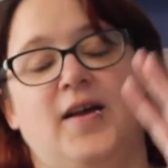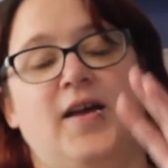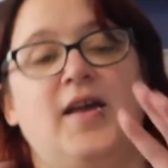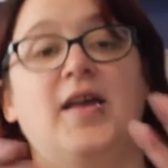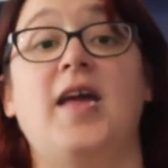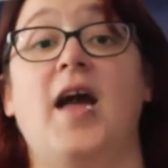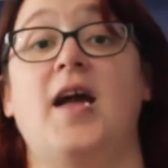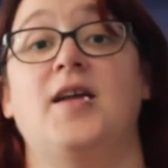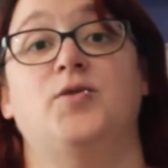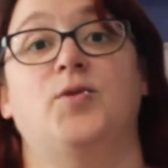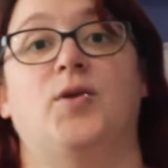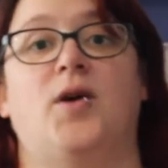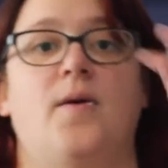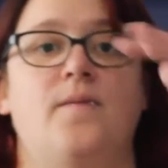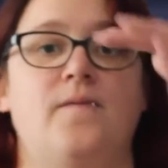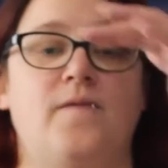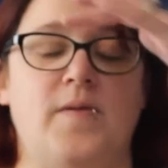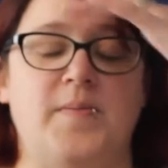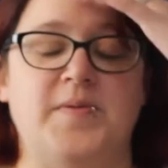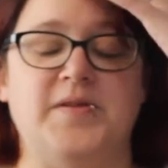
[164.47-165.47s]
can get into a
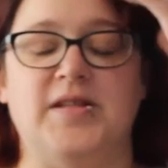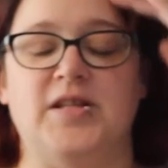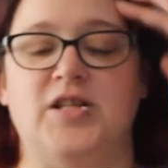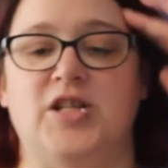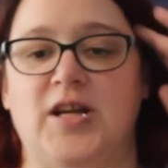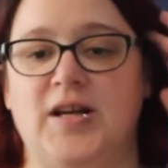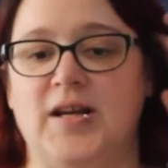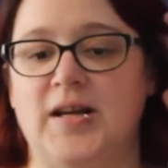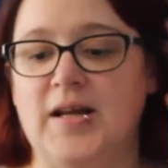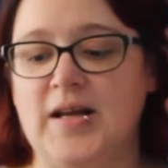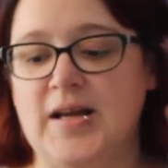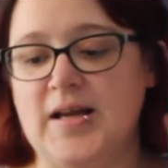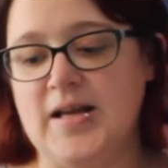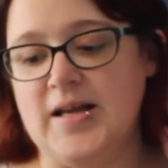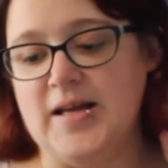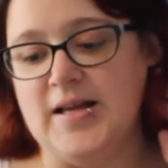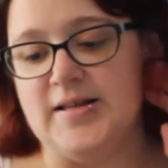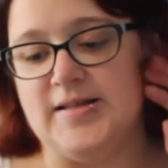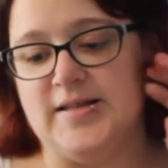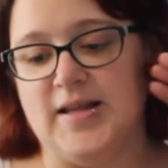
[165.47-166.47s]
comfy position.
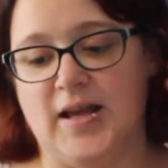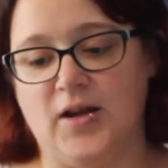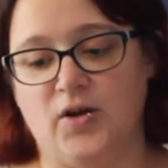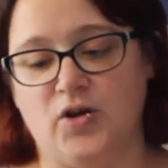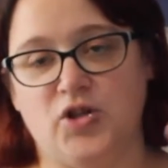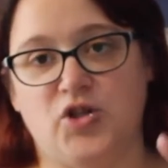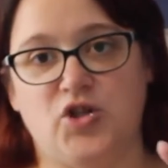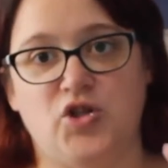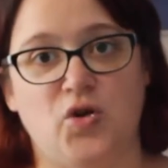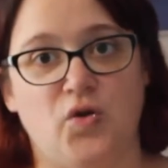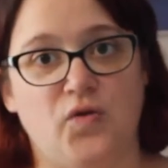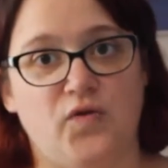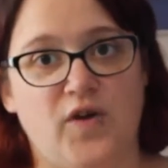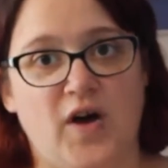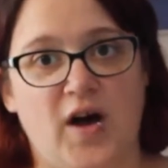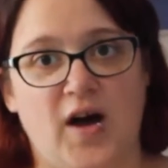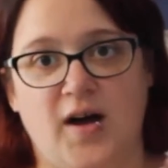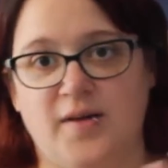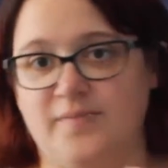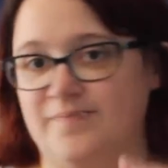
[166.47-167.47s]
Sitting on a
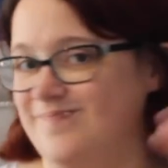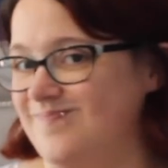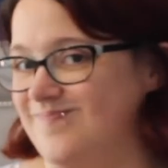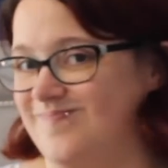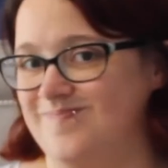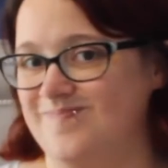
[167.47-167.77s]
sofa,